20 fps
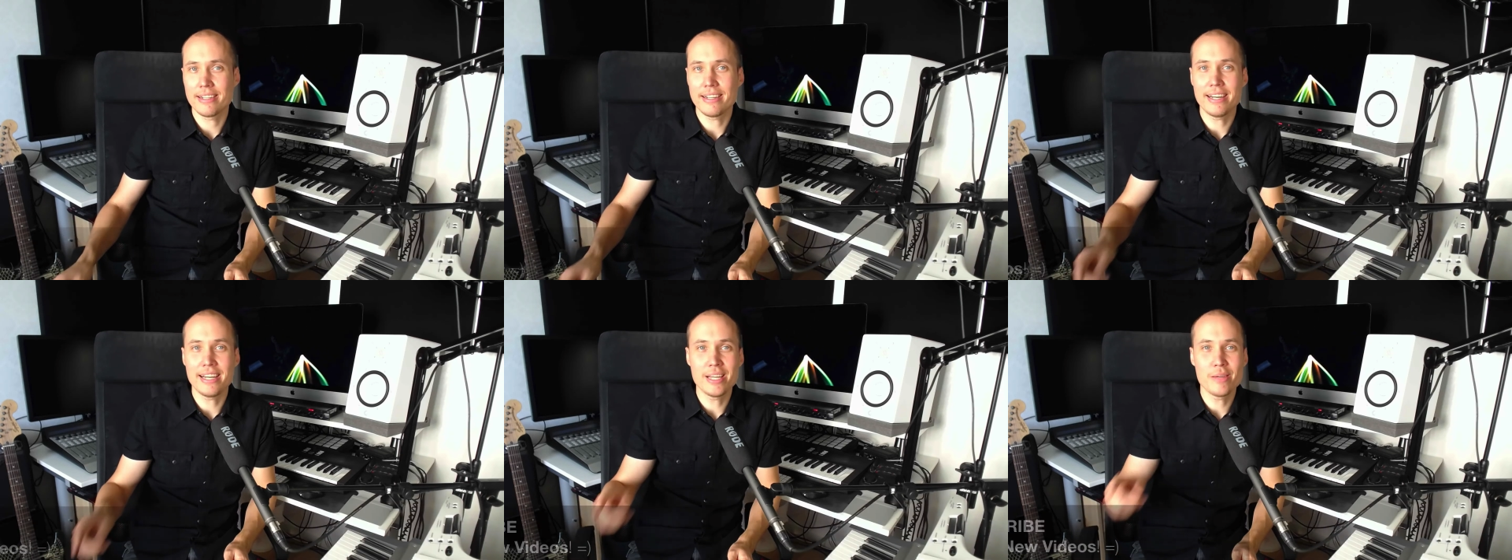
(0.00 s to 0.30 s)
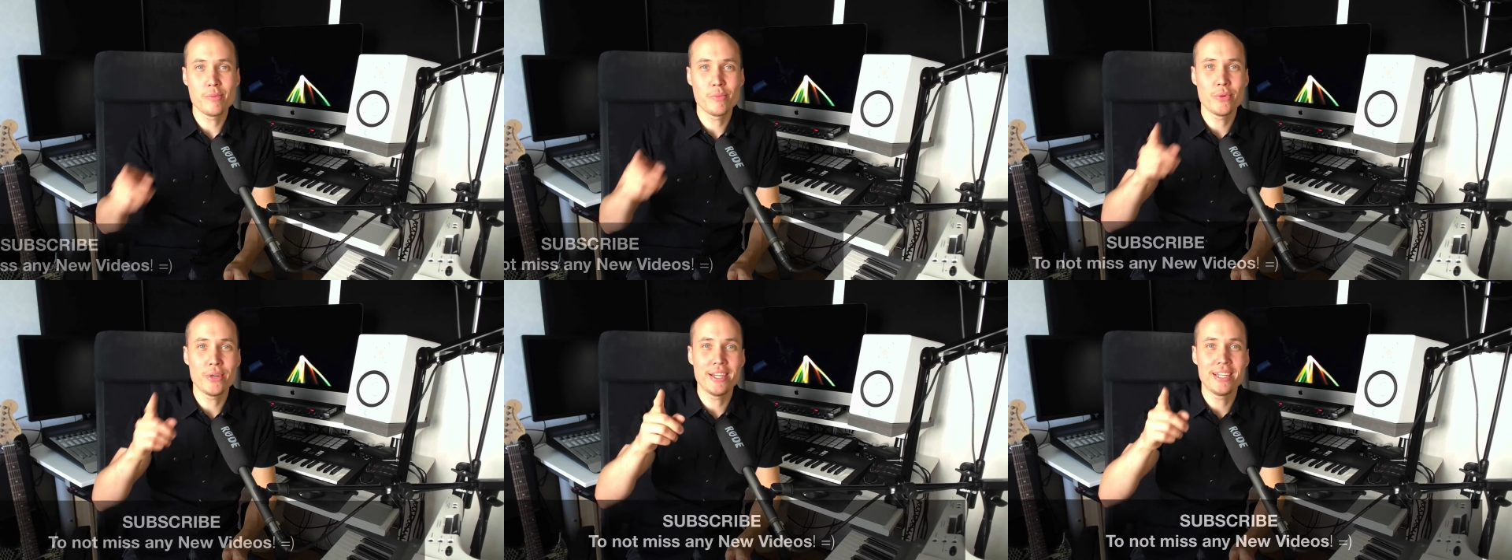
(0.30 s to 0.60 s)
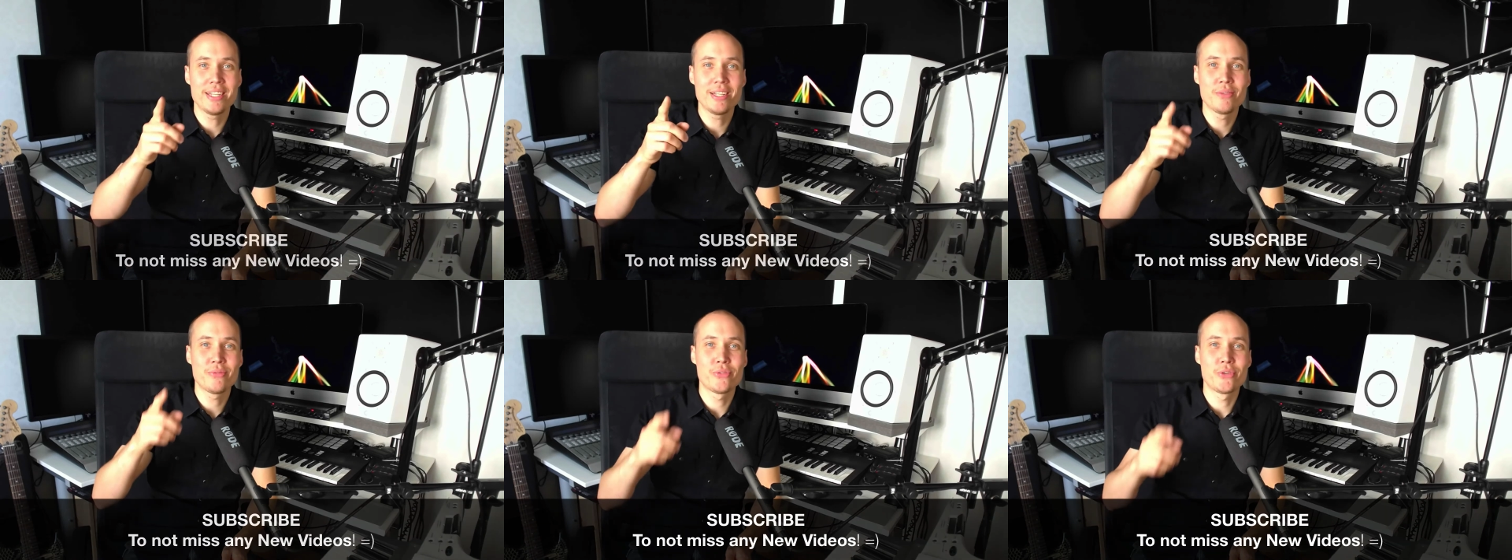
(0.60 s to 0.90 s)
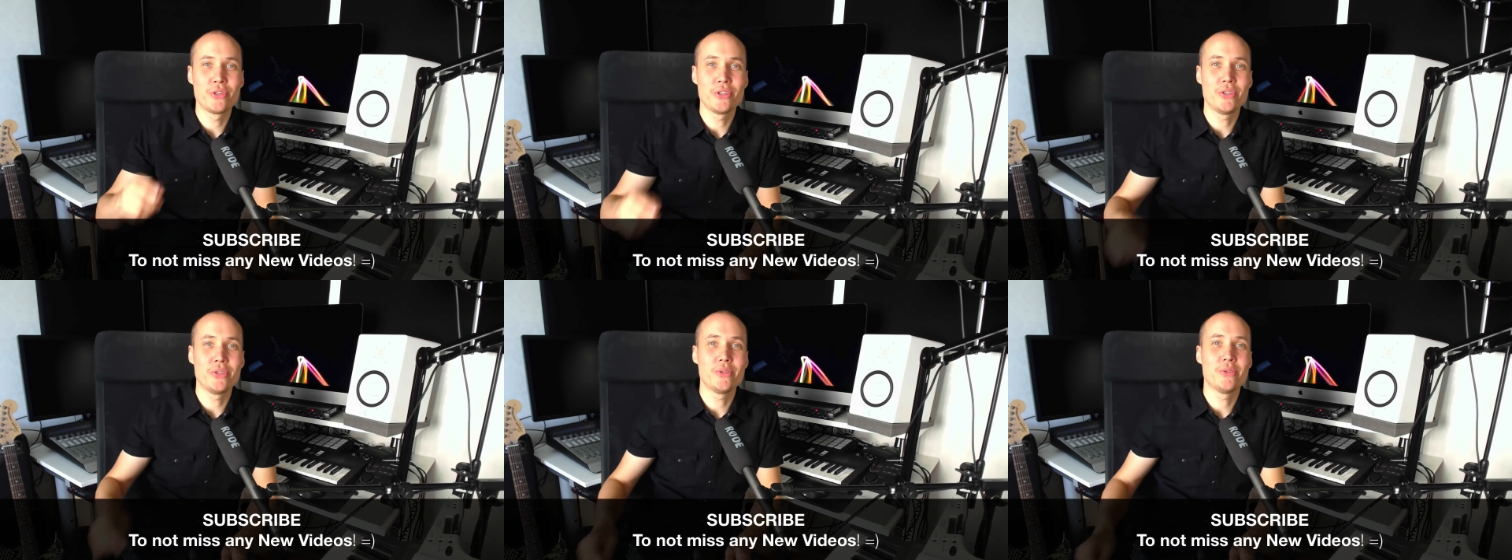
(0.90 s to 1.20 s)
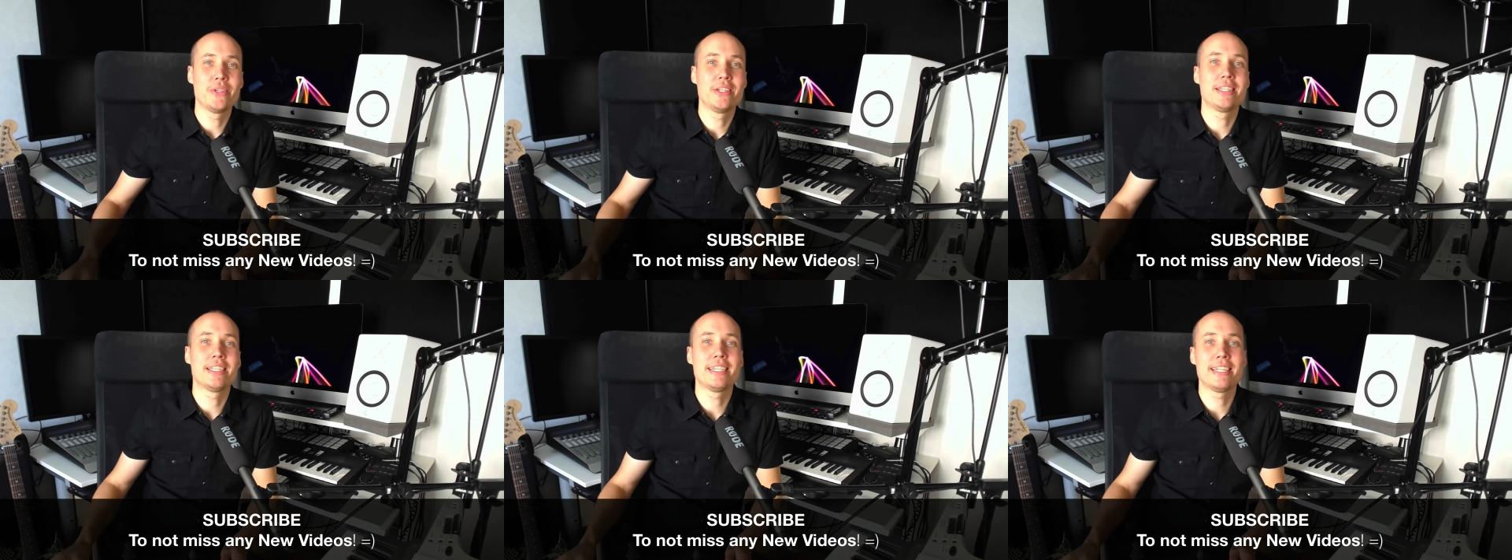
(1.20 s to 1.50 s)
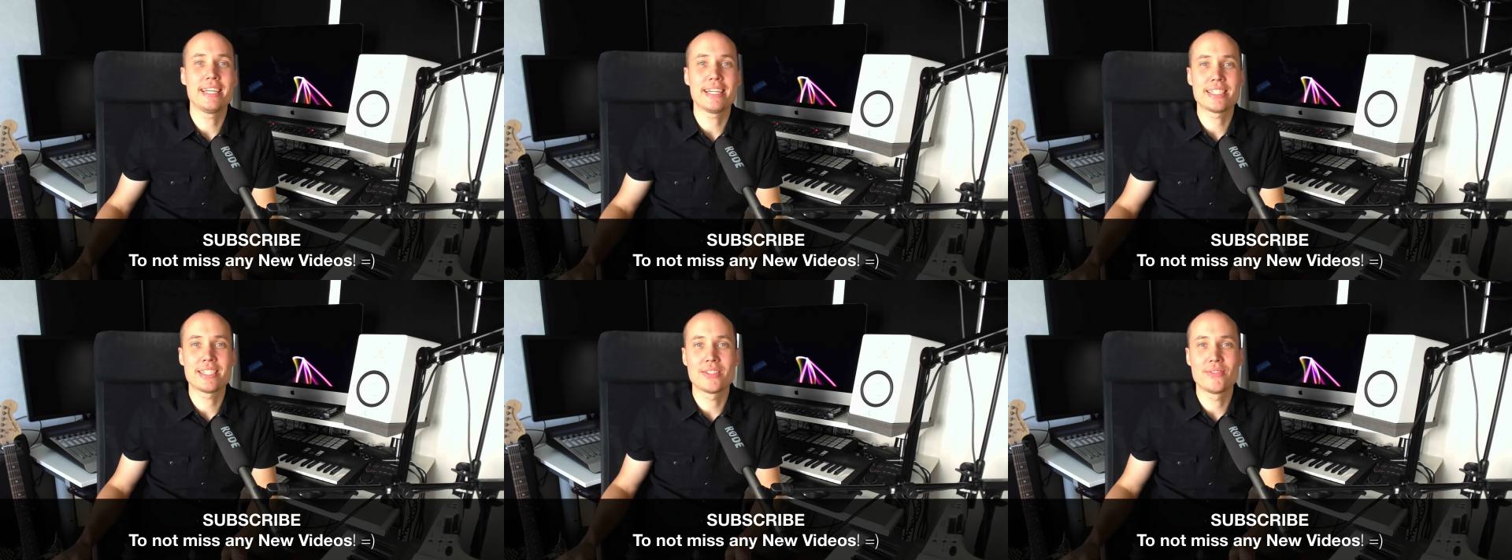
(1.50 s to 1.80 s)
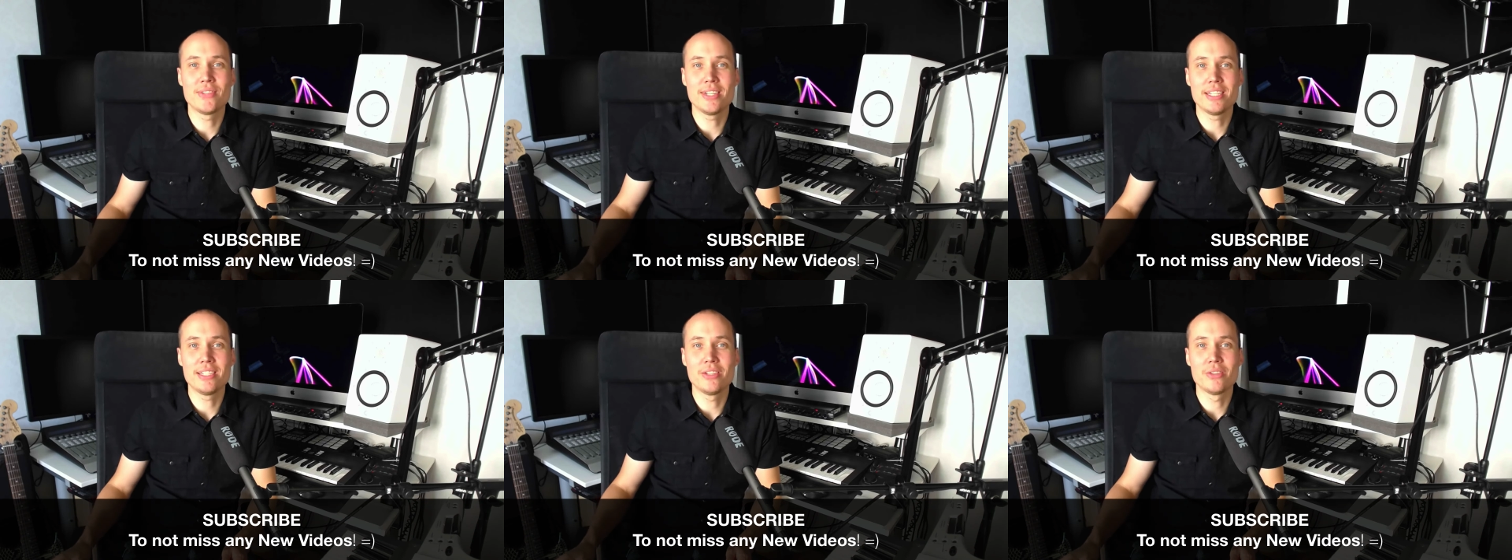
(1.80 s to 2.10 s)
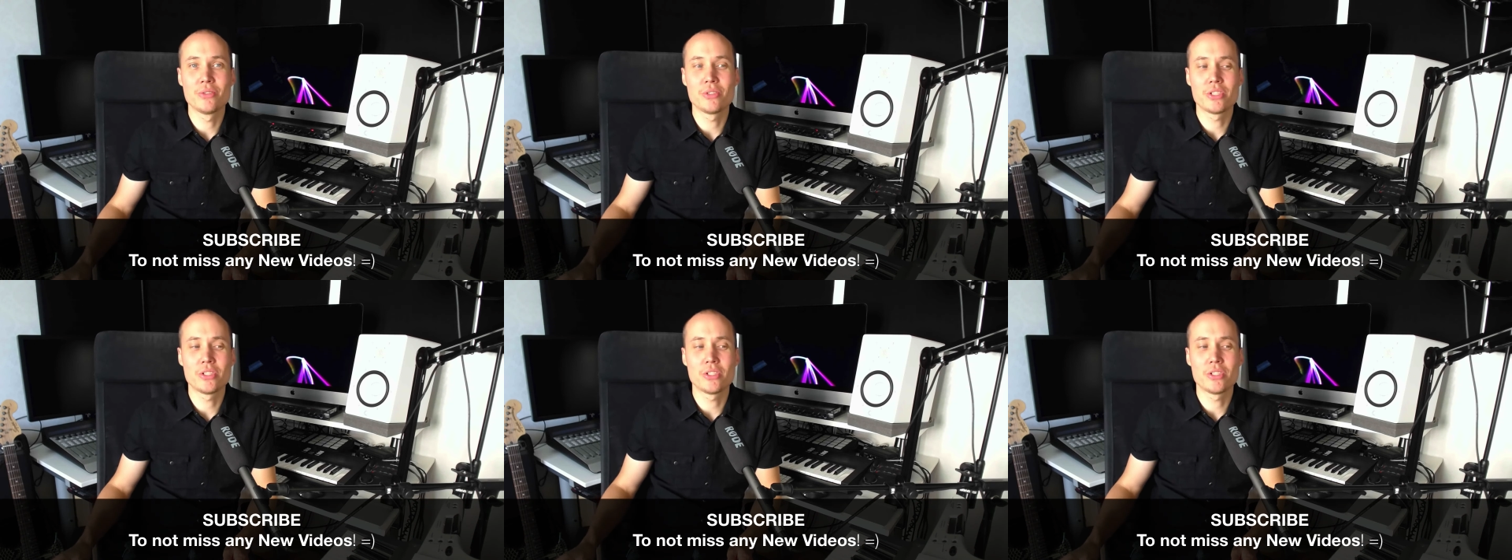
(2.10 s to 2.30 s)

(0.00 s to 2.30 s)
I'm waiting for you in the next video,